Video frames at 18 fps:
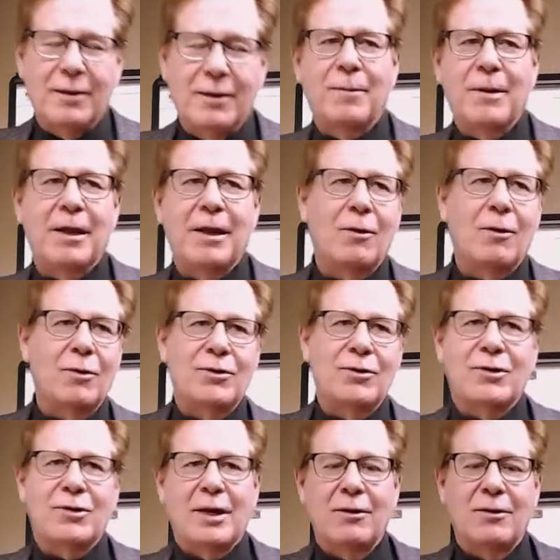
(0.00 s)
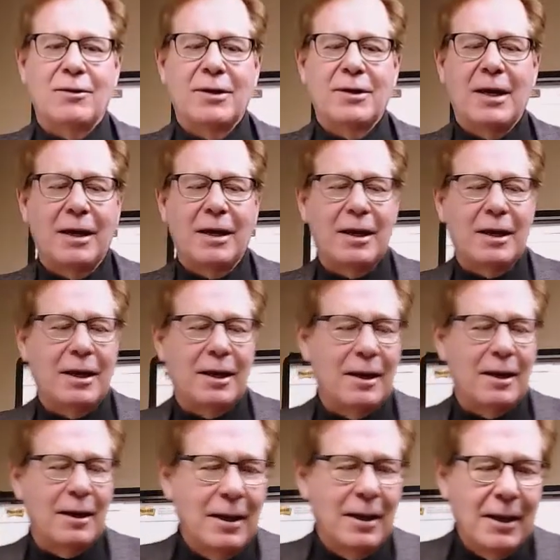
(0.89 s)
depending on which state you're taking it
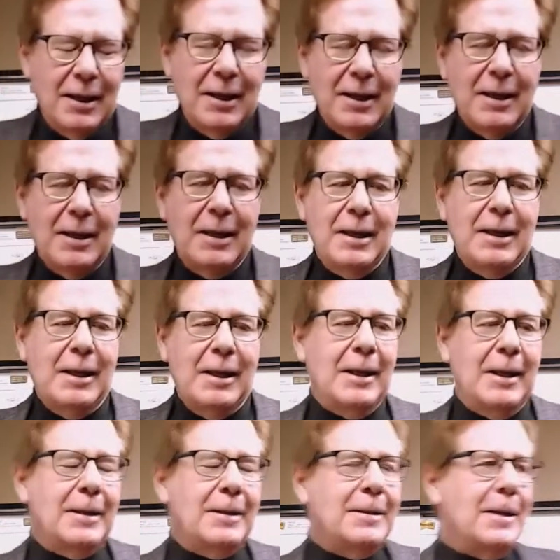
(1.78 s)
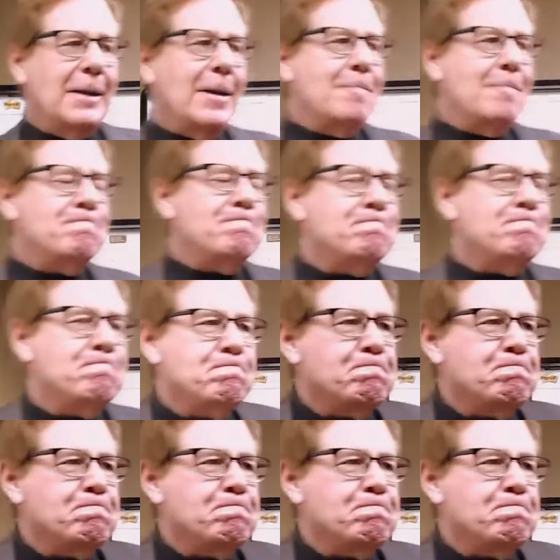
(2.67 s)
in. And